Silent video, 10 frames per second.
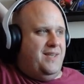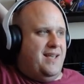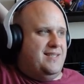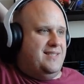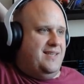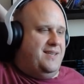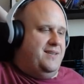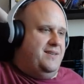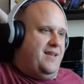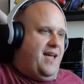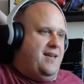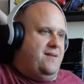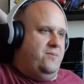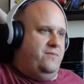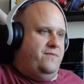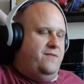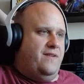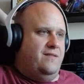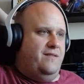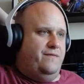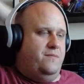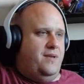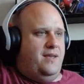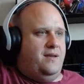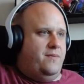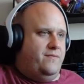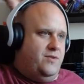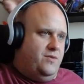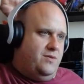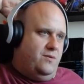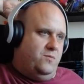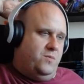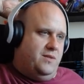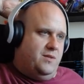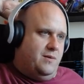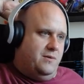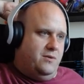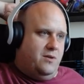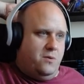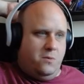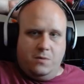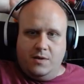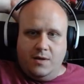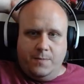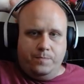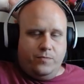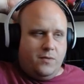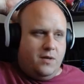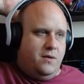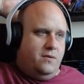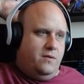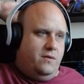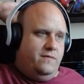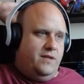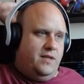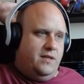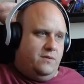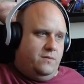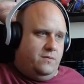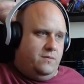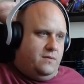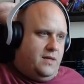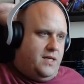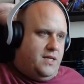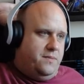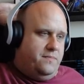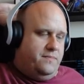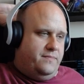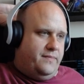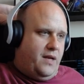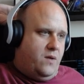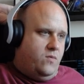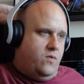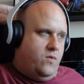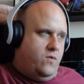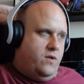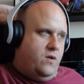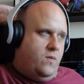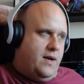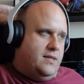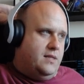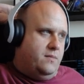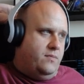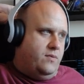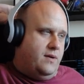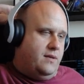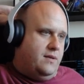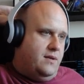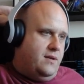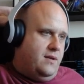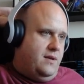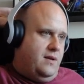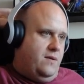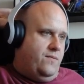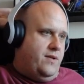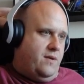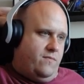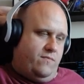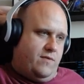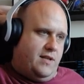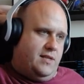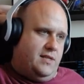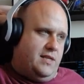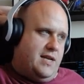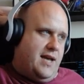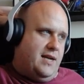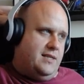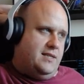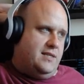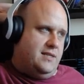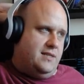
"Yes, uh, I oh, you found it for me. I'm going to use an old one, so I've got no no video. Um, I will call you at some point when I'm ready to collect.